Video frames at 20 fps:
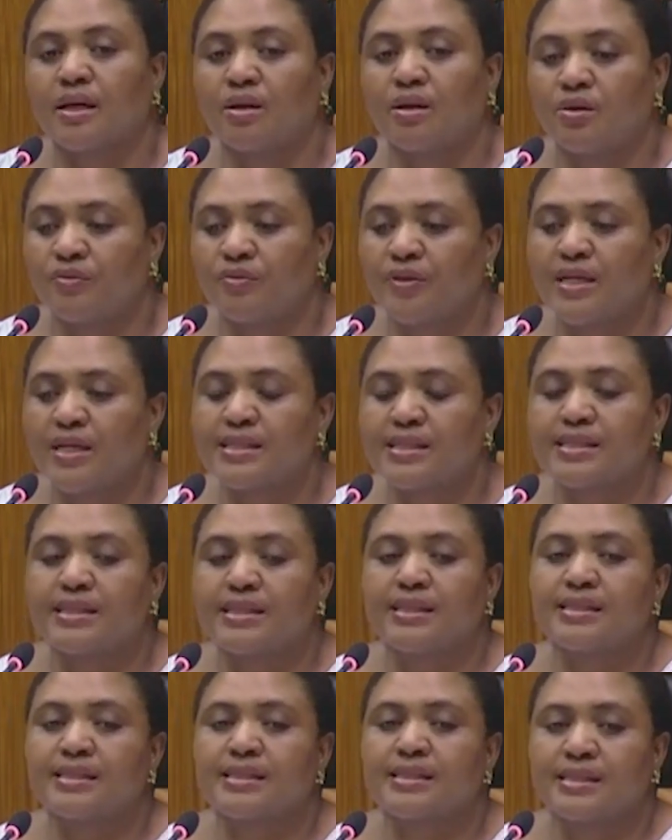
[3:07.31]

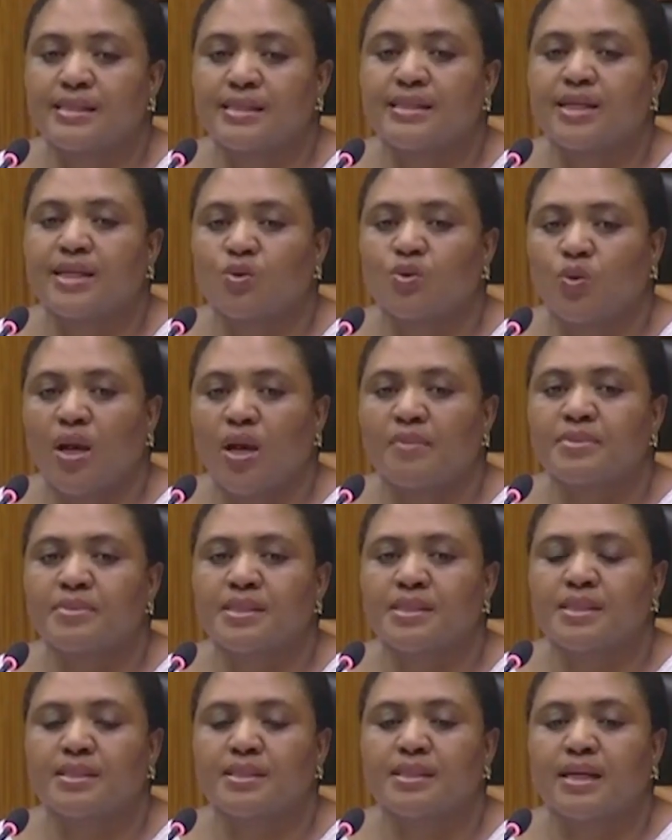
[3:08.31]
Obviously, seated where I'm
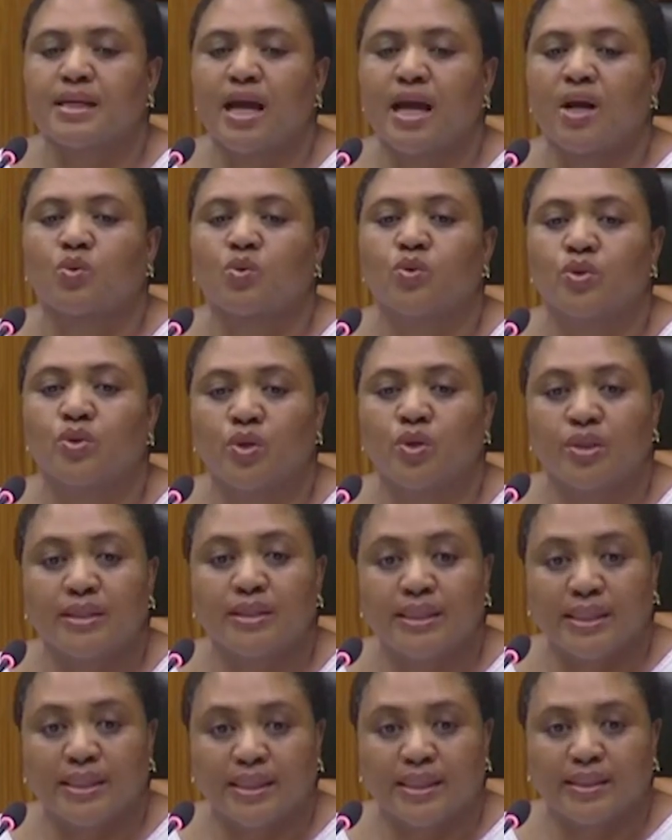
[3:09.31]
sitting, I could
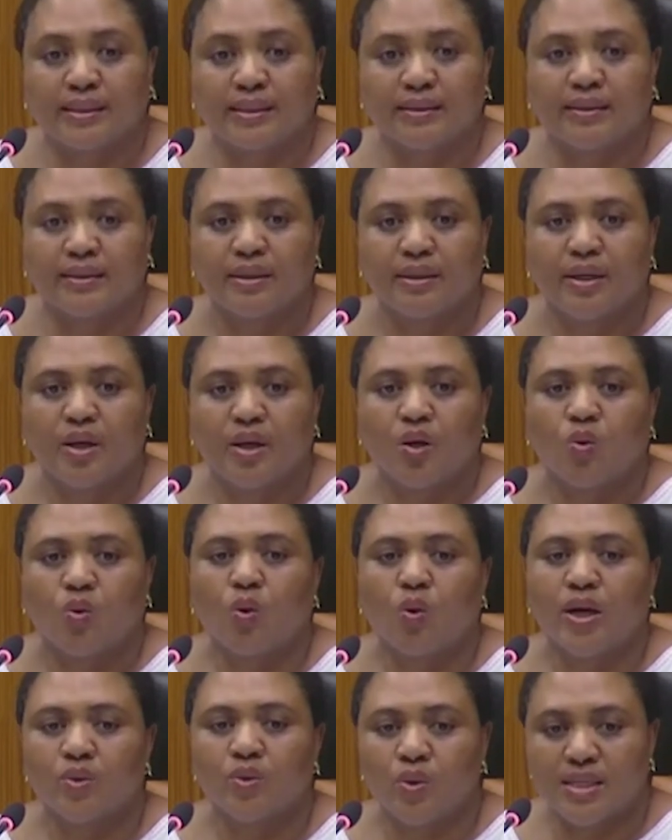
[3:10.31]
not hear
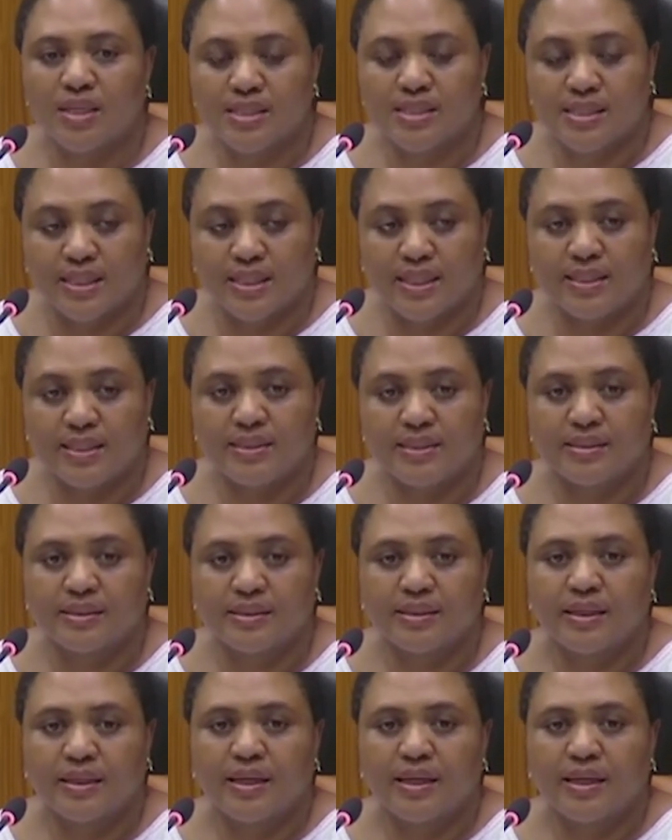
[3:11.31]
what was said,